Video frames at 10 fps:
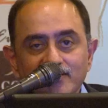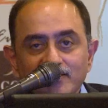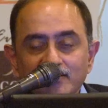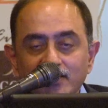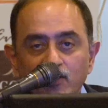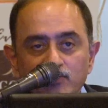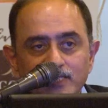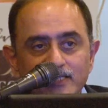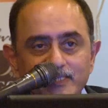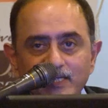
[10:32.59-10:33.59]
And
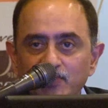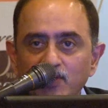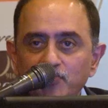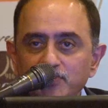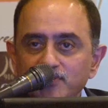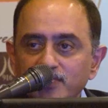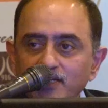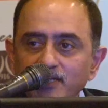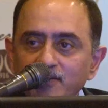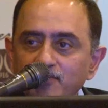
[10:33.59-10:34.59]
around that time, an
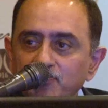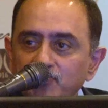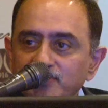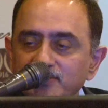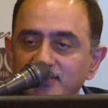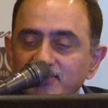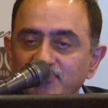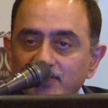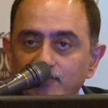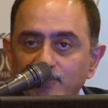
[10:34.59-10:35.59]
opportunity came up with
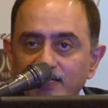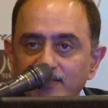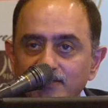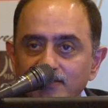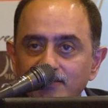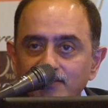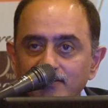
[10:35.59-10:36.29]
Federal Bank.